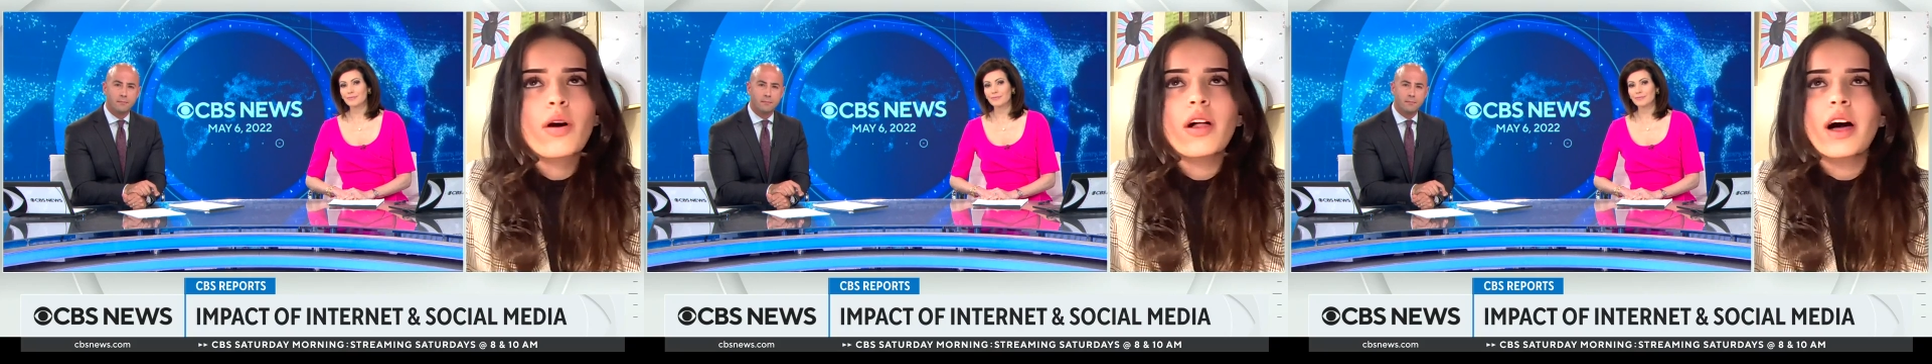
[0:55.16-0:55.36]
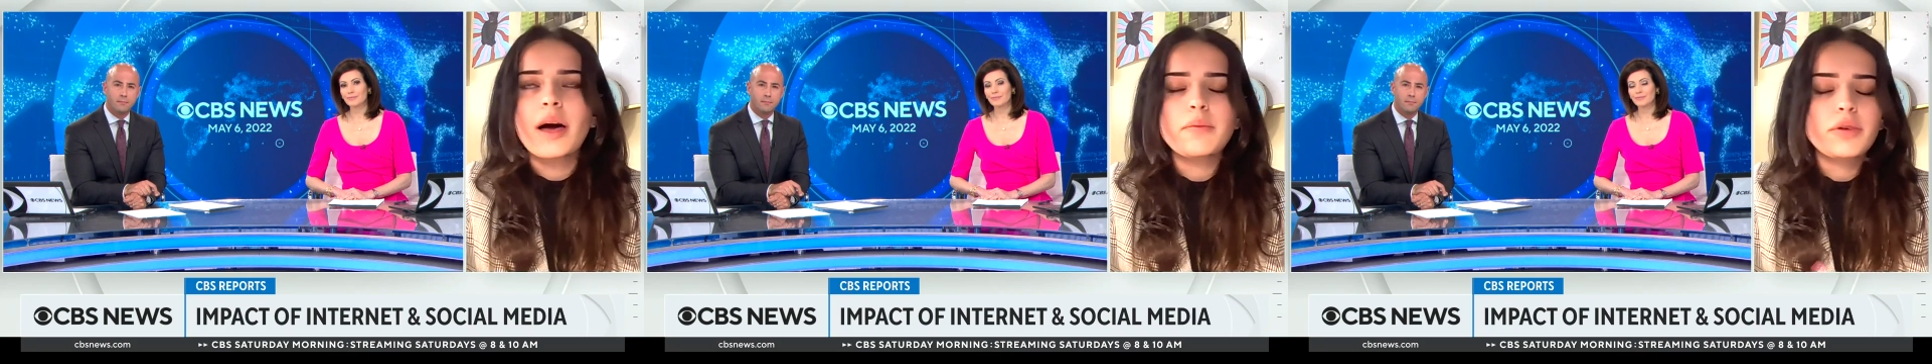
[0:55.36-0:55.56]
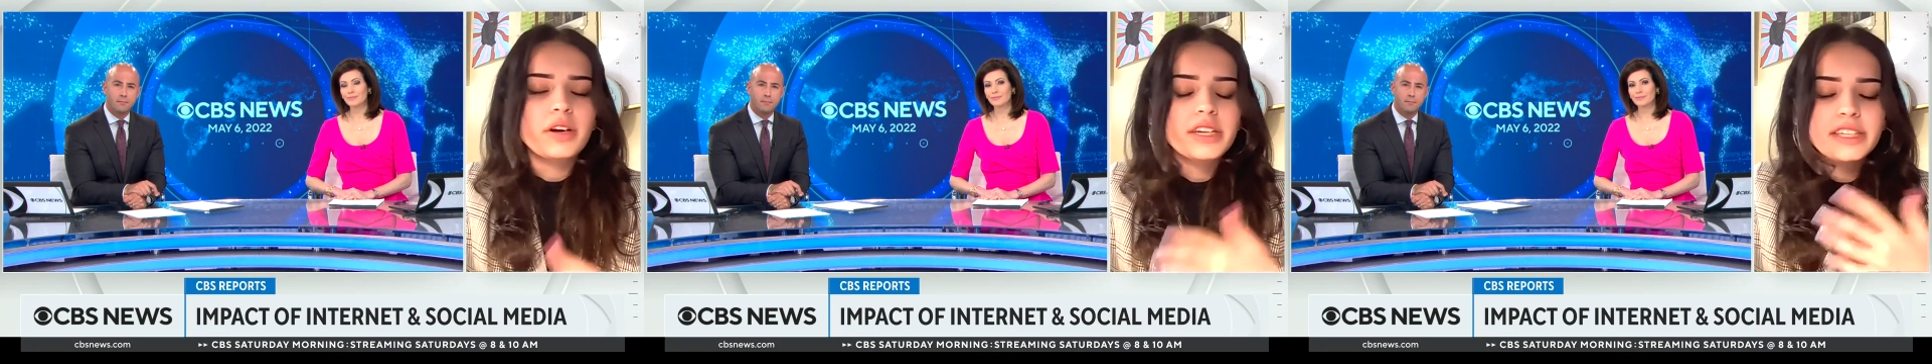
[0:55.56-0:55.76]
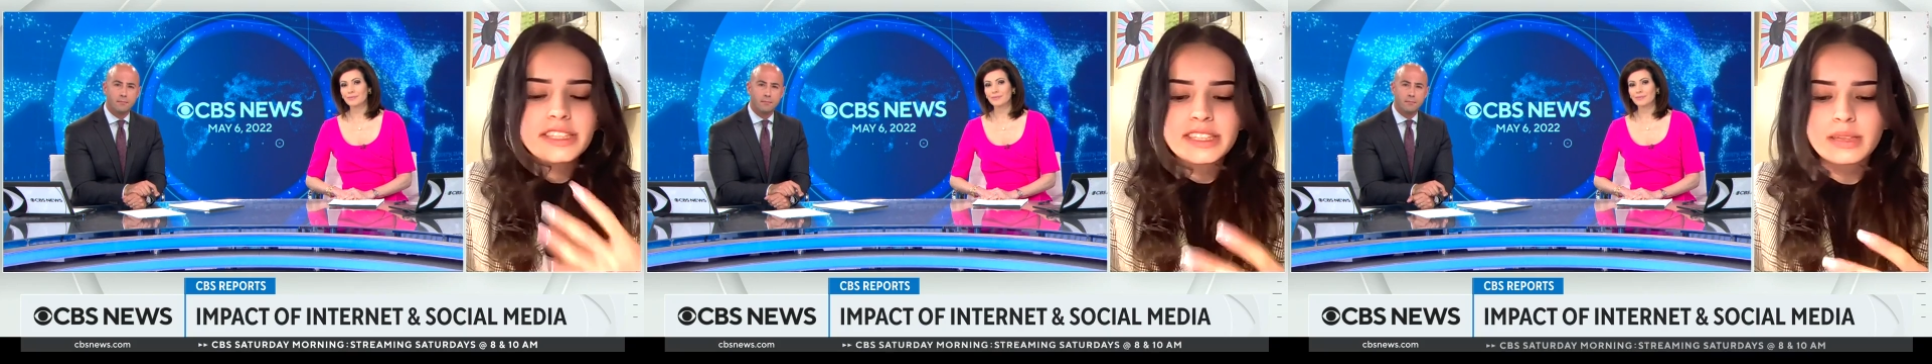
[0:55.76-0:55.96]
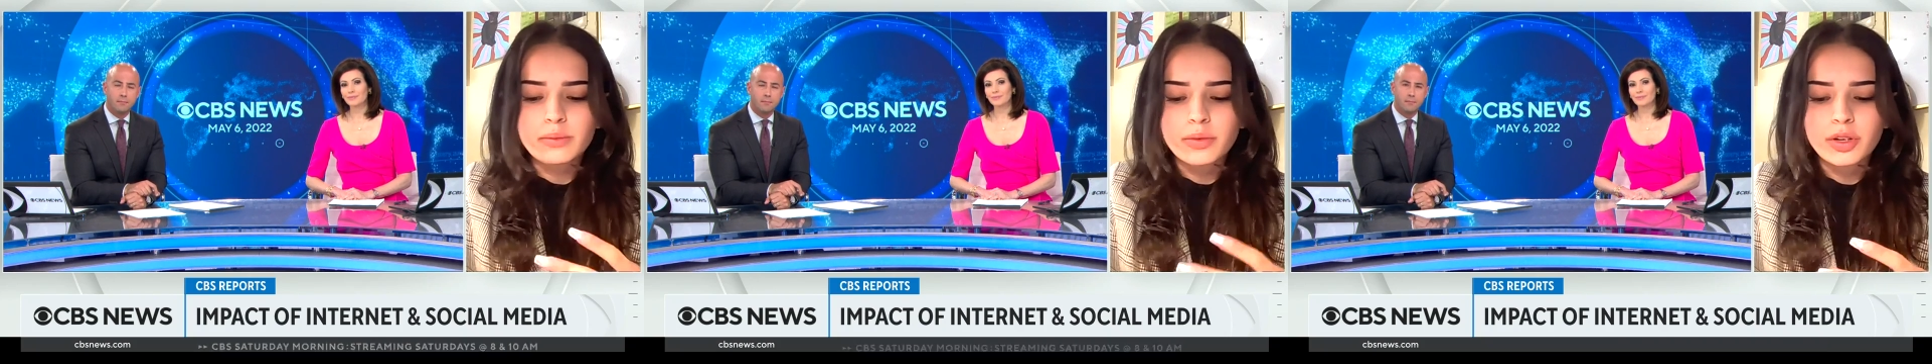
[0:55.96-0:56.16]
Well, I'm already
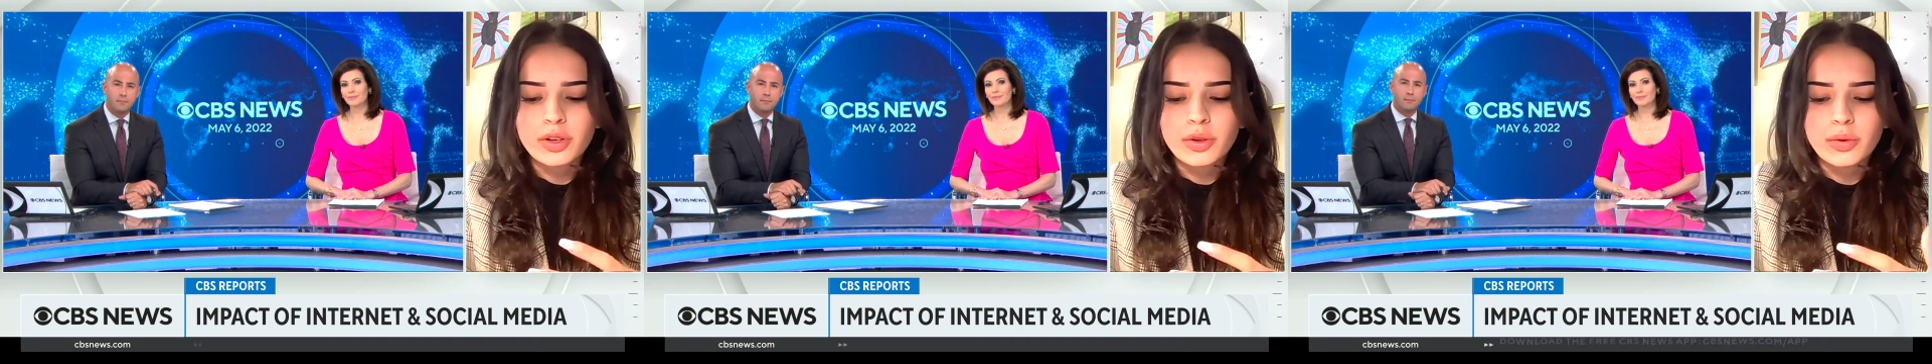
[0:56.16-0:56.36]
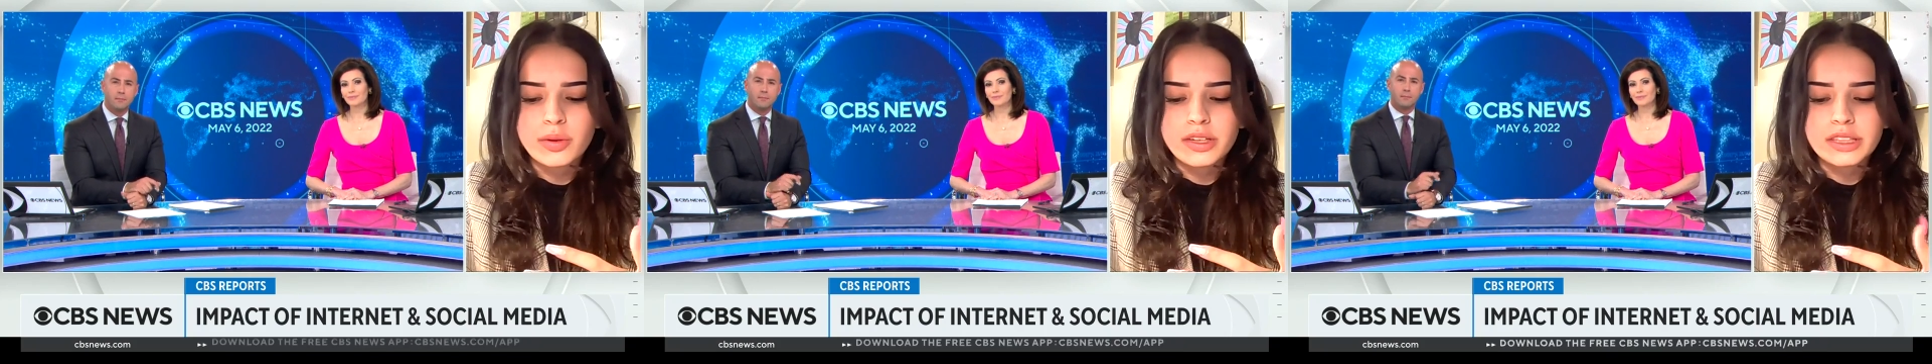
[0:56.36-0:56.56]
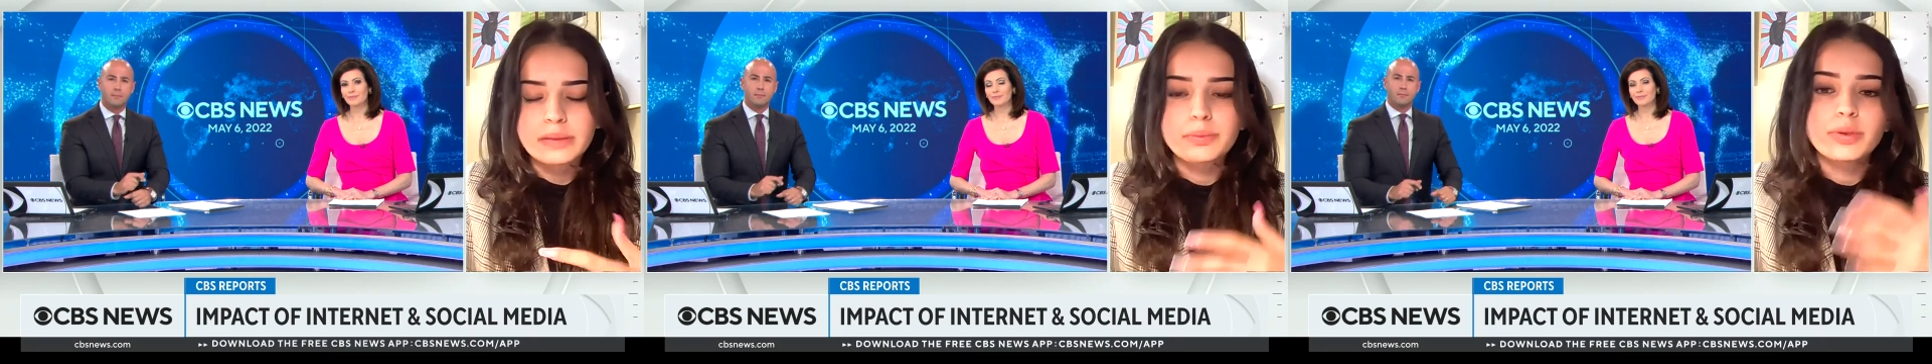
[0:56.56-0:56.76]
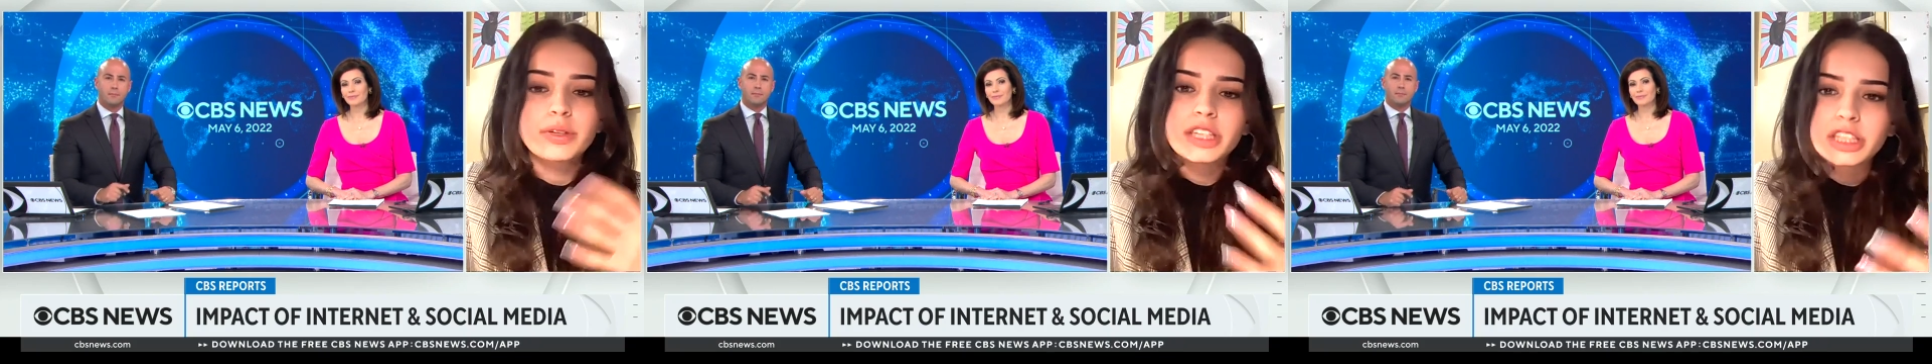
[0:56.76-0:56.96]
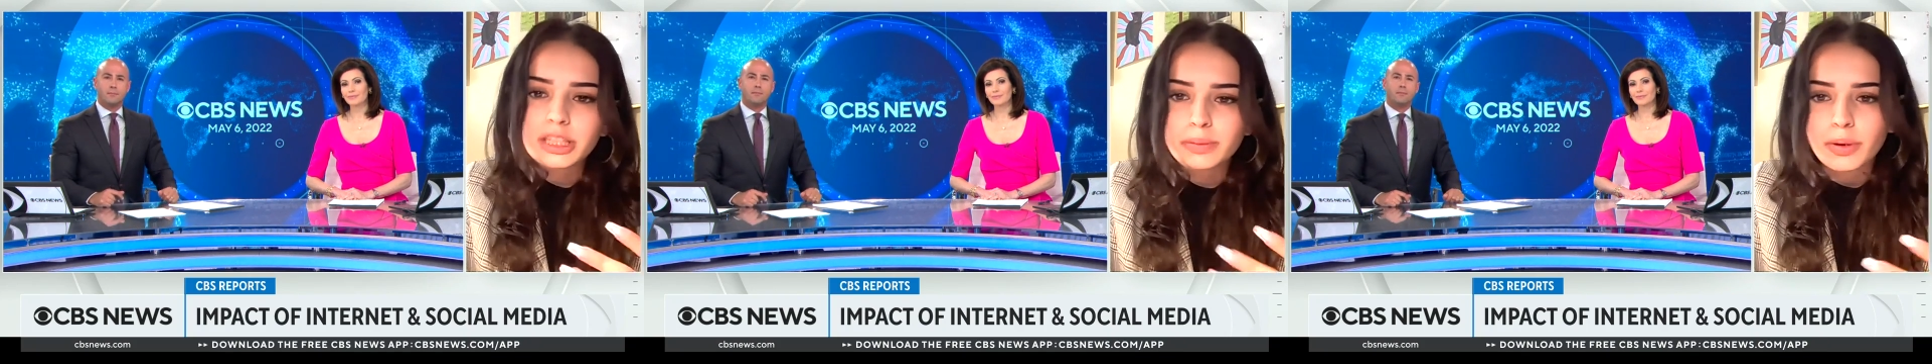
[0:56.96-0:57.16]
someone who is
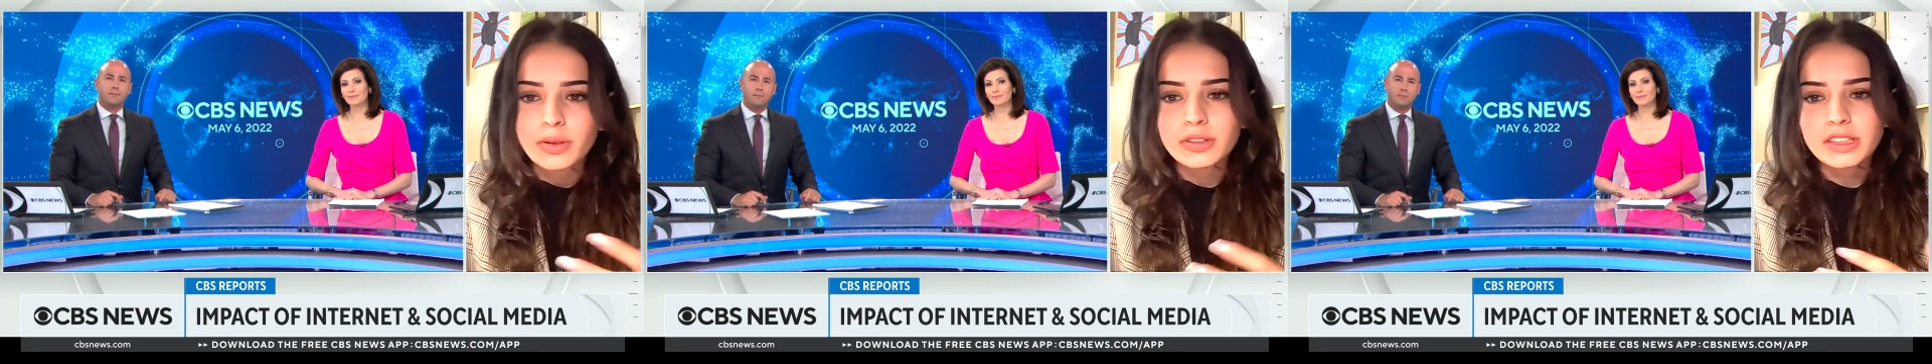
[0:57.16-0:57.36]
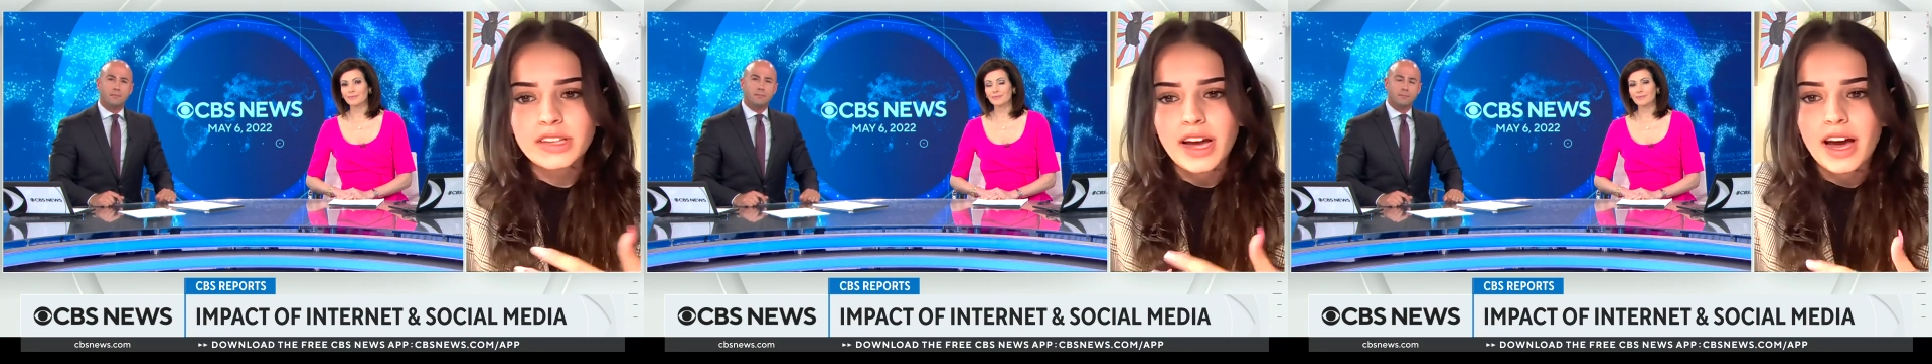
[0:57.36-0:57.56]
predisposed